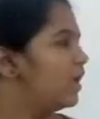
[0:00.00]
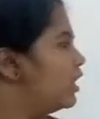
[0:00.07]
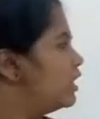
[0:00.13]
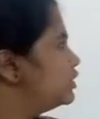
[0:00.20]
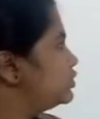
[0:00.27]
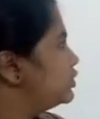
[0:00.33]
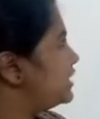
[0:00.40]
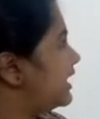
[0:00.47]

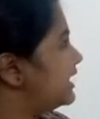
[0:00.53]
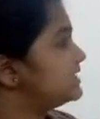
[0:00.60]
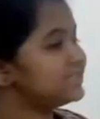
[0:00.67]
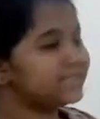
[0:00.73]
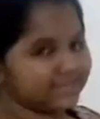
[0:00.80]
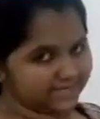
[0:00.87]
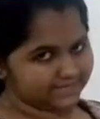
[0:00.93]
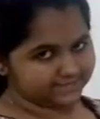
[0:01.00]
So that is
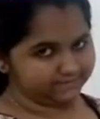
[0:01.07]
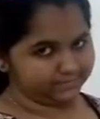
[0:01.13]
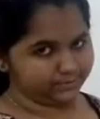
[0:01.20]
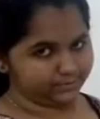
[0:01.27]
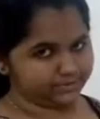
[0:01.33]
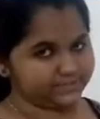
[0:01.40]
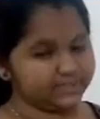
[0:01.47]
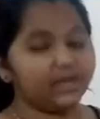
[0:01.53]
innate
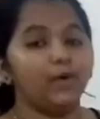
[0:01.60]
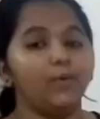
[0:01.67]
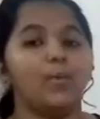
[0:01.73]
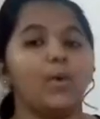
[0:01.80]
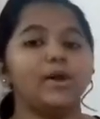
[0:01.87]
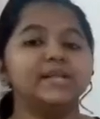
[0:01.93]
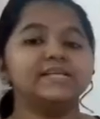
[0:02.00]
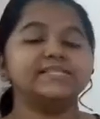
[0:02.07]
immunity.
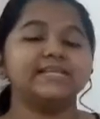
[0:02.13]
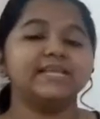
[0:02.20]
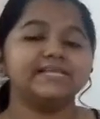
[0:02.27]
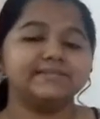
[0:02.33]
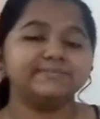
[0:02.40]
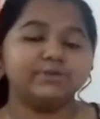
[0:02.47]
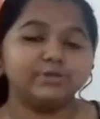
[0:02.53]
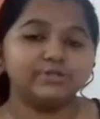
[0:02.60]
What does innate
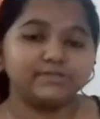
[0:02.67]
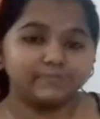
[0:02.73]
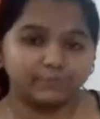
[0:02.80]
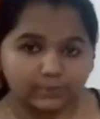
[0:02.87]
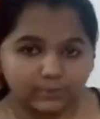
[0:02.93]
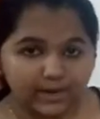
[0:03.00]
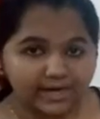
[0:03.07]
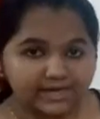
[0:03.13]
immunity
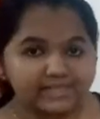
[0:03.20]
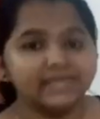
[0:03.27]
provide?